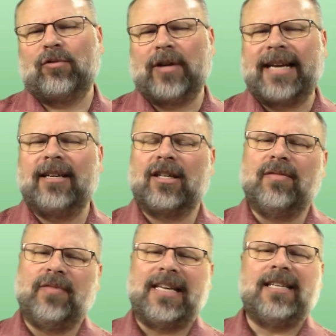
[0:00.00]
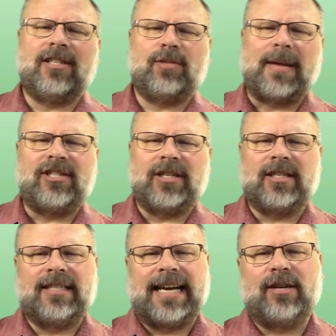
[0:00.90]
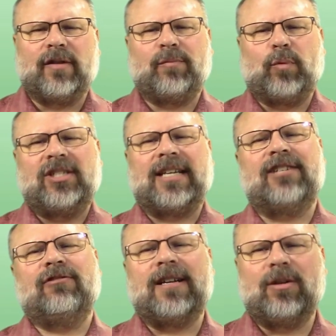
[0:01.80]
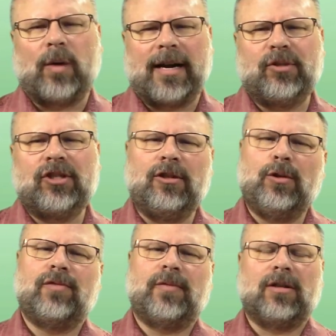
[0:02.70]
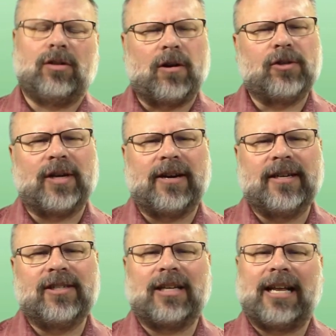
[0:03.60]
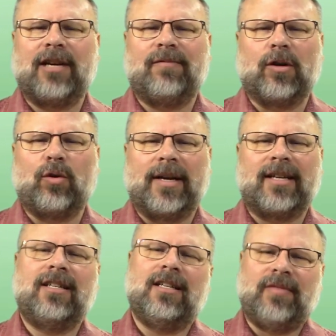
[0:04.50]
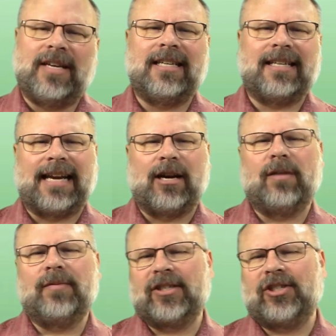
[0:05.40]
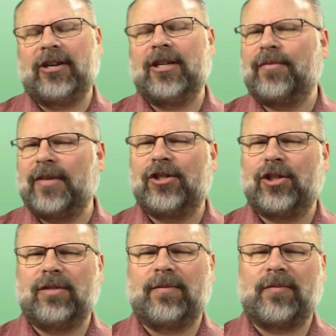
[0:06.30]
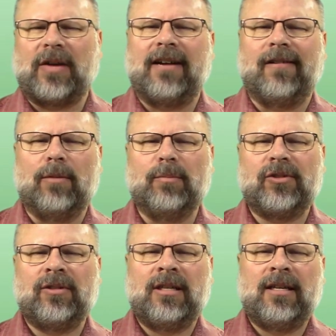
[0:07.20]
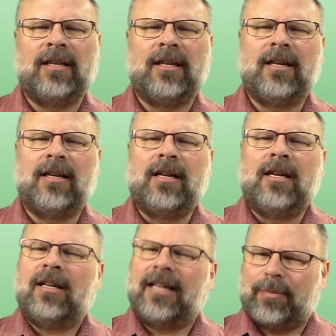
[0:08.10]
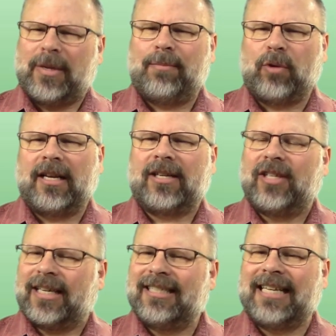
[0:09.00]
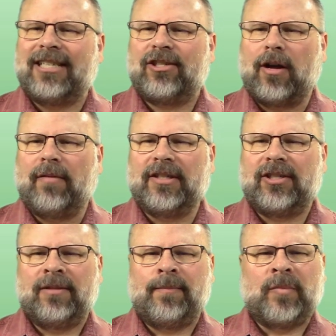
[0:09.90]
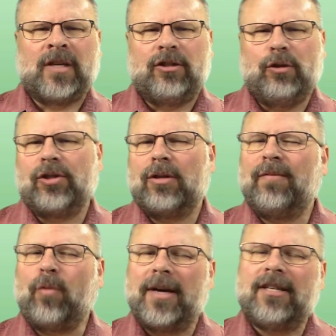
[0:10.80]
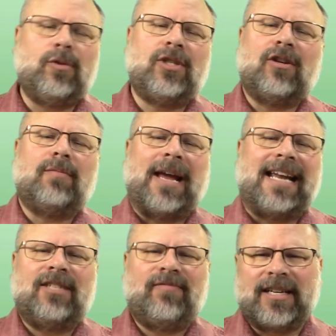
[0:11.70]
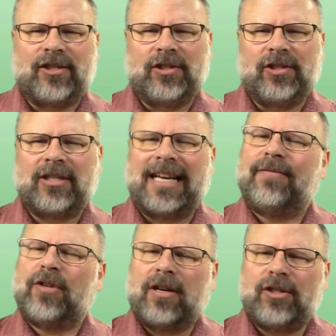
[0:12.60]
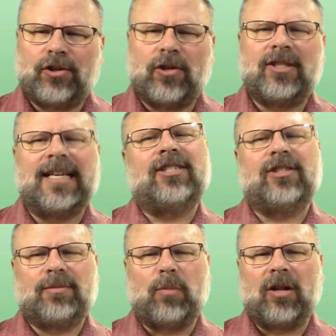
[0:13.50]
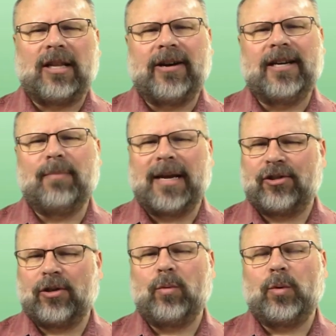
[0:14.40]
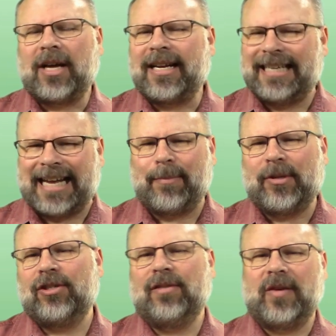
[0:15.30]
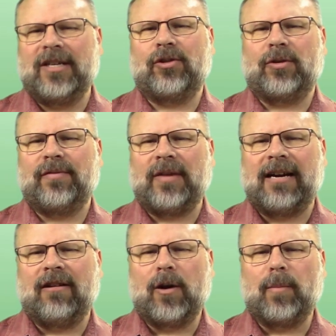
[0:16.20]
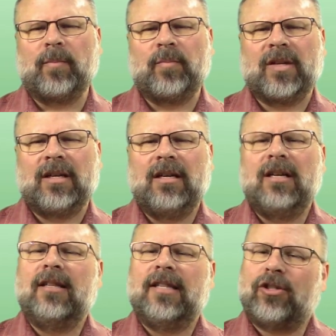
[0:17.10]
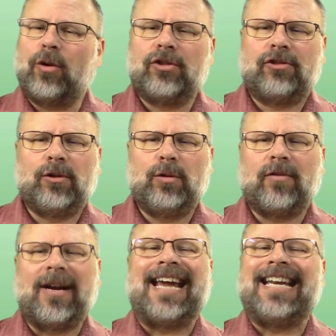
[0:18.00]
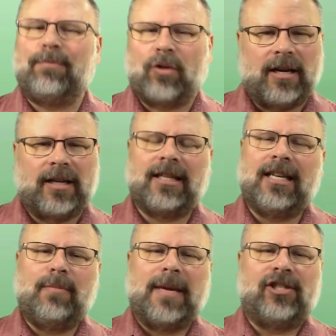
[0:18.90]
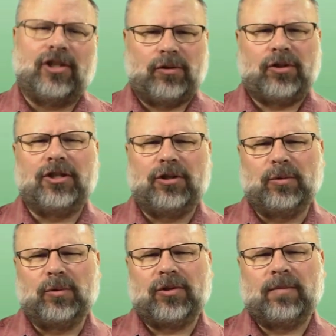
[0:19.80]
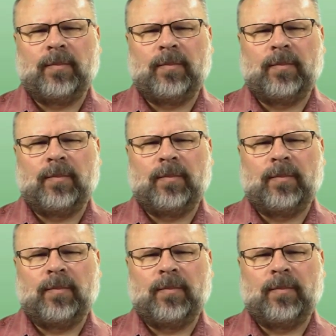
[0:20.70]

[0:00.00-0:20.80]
created a convenient dispensing container of pre-saturated wipes to use for their larger areas, allowing for quick, convenient care of the exterior finishes of your firearms. Like many products that contain solvents, you should avoid using on painted finishes, and if you're unsure, test a small area to make sure it will not damage the finish on your firearm. This holds true for any product that you may choose to use.